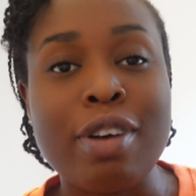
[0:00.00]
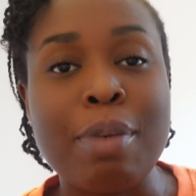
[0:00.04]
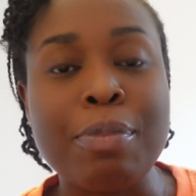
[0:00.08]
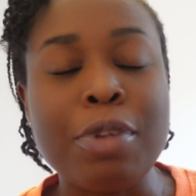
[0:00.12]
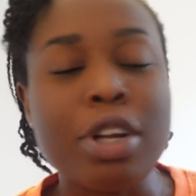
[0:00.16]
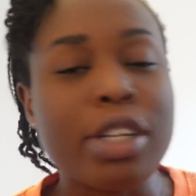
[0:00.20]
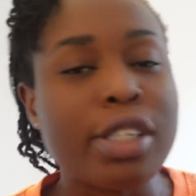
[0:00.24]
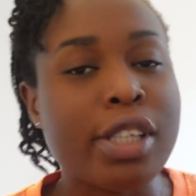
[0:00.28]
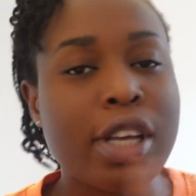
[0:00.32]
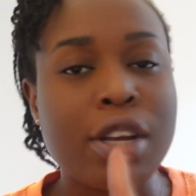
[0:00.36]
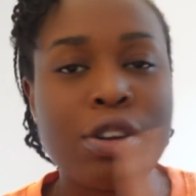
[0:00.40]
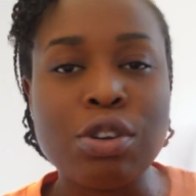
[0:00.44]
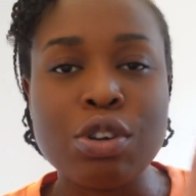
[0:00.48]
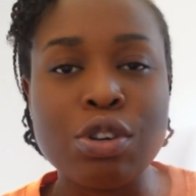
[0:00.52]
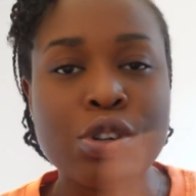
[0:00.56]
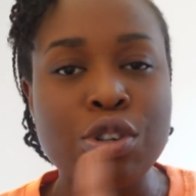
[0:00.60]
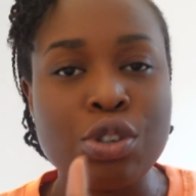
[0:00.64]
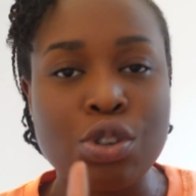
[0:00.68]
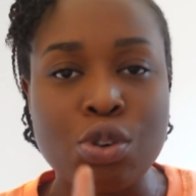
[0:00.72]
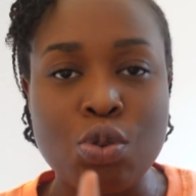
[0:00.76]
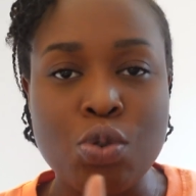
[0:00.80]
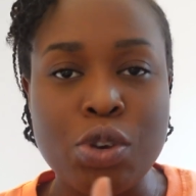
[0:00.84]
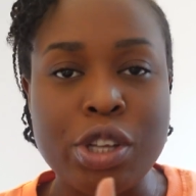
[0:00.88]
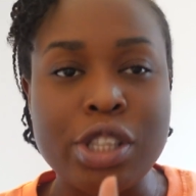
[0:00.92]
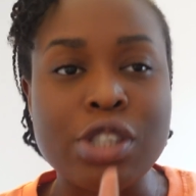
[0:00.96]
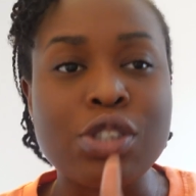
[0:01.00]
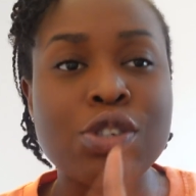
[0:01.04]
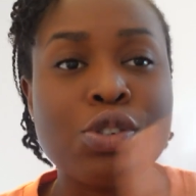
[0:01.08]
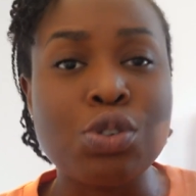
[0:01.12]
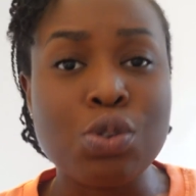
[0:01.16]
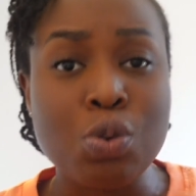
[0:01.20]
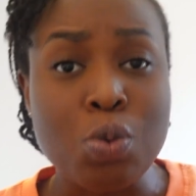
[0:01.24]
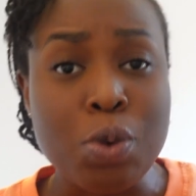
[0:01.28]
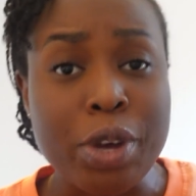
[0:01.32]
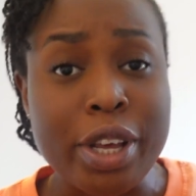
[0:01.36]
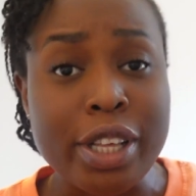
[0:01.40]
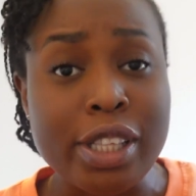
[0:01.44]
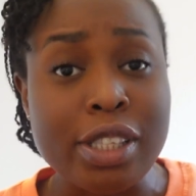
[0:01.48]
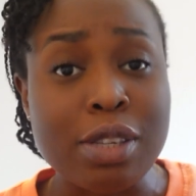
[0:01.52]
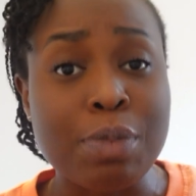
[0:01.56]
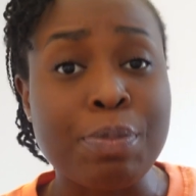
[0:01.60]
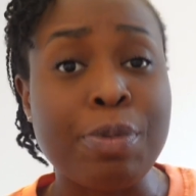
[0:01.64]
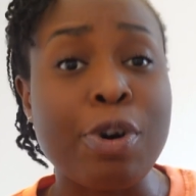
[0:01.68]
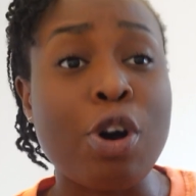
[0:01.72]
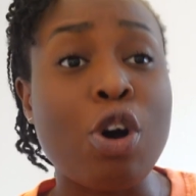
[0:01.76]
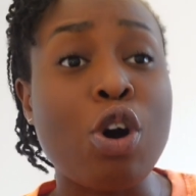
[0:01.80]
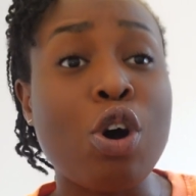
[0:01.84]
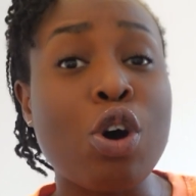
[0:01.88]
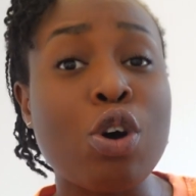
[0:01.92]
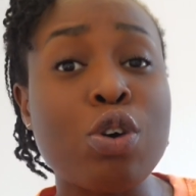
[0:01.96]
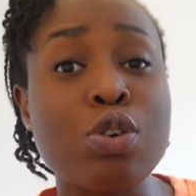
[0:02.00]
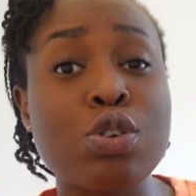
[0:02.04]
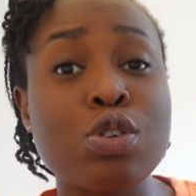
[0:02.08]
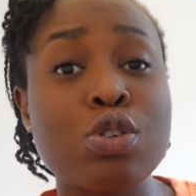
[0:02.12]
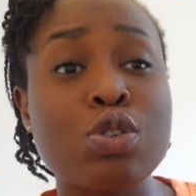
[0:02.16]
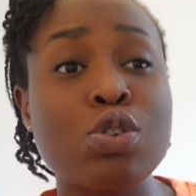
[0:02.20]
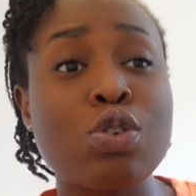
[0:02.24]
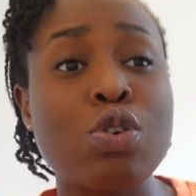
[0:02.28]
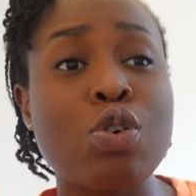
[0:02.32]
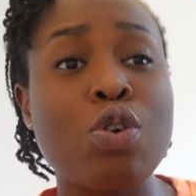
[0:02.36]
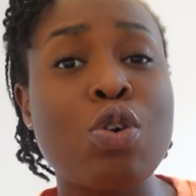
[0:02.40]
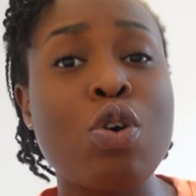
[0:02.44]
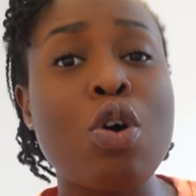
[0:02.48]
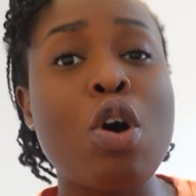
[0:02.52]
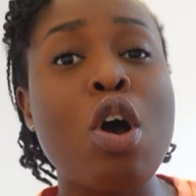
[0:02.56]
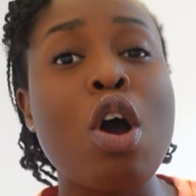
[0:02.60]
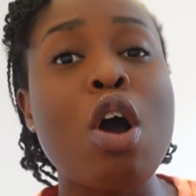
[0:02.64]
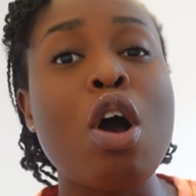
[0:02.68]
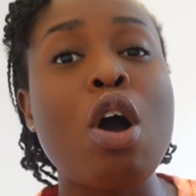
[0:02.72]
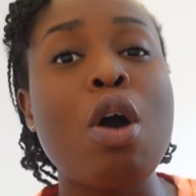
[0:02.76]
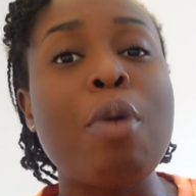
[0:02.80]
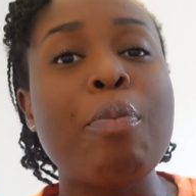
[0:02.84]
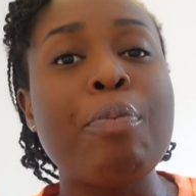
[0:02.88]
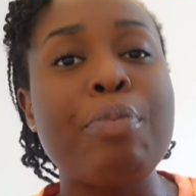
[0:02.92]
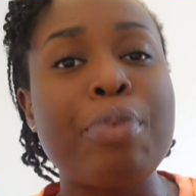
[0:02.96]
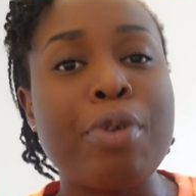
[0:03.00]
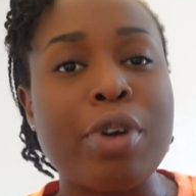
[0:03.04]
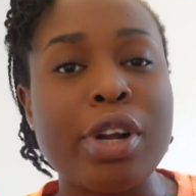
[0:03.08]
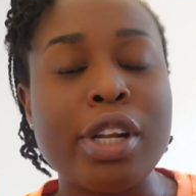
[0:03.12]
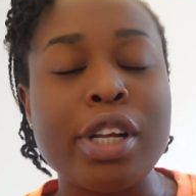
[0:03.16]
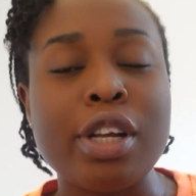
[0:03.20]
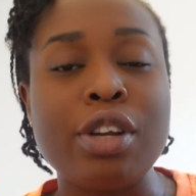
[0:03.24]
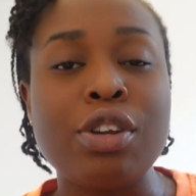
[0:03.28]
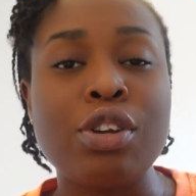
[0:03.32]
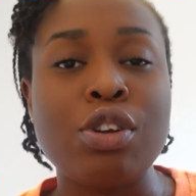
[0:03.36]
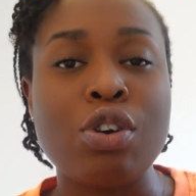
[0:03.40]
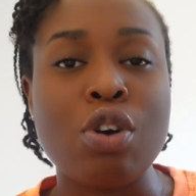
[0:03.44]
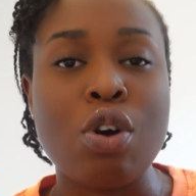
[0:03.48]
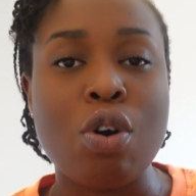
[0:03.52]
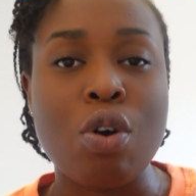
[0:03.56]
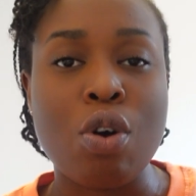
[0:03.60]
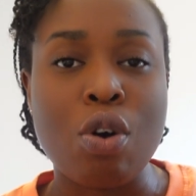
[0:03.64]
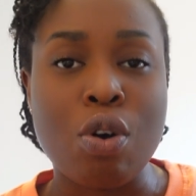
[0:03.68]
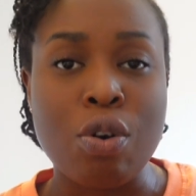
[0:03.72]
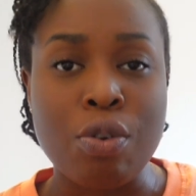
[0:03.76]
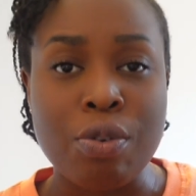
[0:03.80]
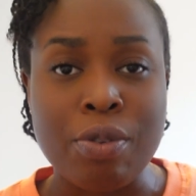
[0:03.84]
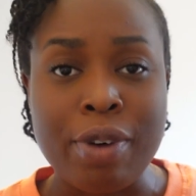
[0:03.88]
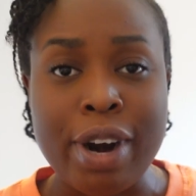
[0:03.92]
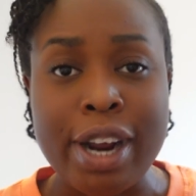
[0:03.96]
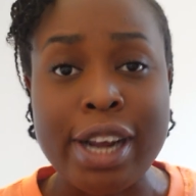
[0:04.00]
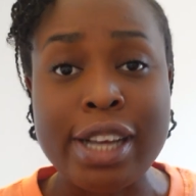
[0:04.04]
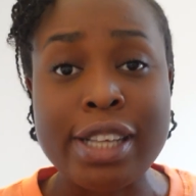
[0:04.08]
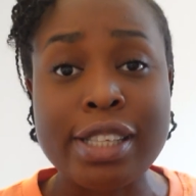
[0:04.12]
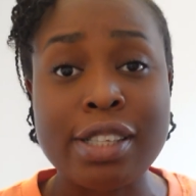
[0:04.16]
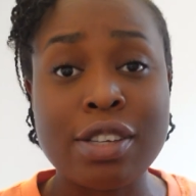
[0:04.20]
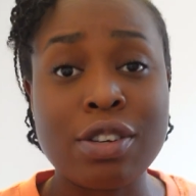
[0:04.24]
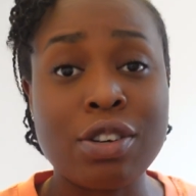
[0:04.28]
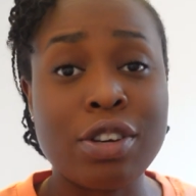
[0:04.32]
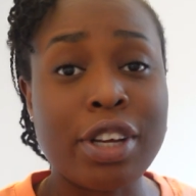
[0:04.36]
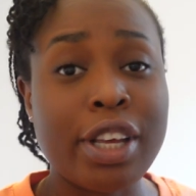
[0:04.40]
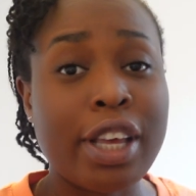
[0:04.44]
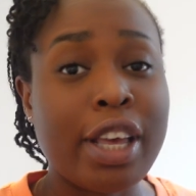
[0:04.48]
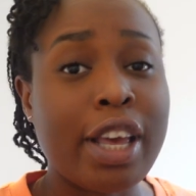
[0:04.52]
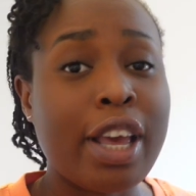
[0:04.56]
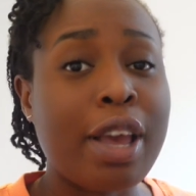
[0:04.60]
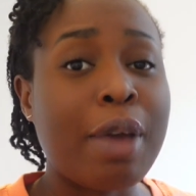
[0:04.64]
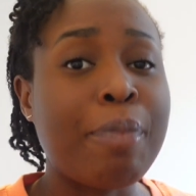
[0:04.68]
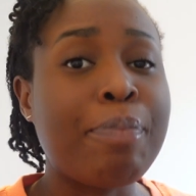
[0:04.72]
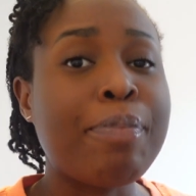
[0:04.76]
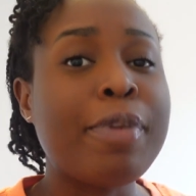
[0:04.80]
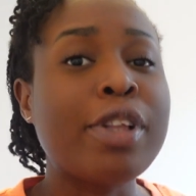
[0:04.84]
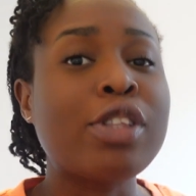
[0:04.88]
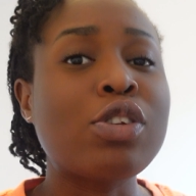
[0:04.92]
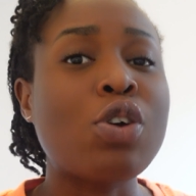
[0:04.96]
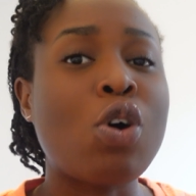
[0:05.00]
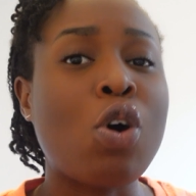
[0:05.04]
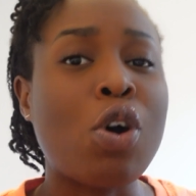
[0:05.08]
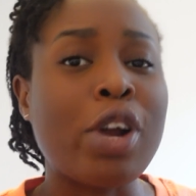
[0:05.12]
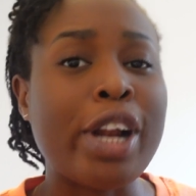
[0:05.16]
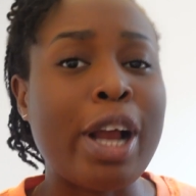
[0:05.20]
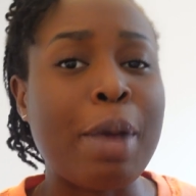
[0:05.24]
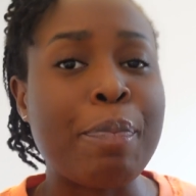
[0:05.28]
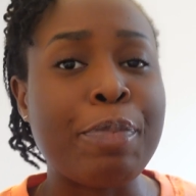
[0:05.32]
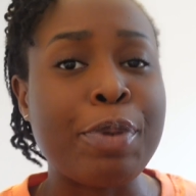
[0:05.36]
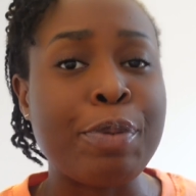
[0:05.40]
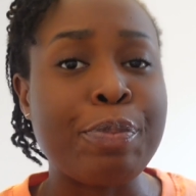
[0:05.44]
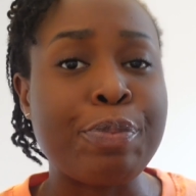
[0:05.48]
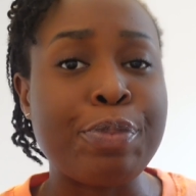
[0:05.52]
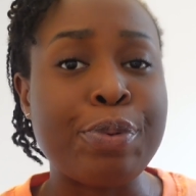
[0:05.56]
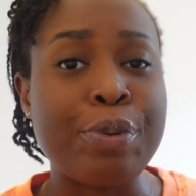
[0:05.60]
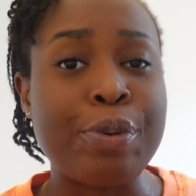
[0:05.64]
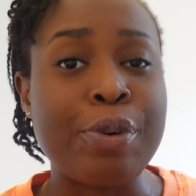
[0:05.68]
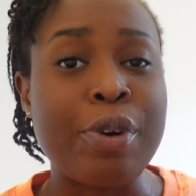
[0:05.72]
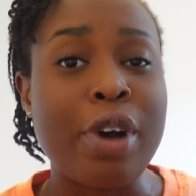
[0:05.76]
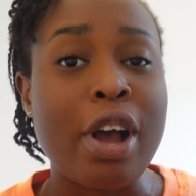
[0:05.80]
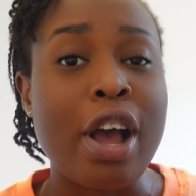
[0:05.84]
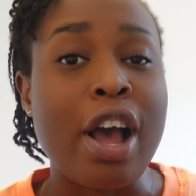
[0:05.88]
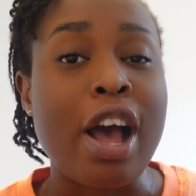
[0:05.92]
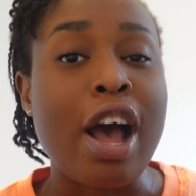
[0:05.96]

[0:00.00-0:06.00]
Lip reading: I'm not saying don't do it, but also broaden your horizon. Okay, meet other people.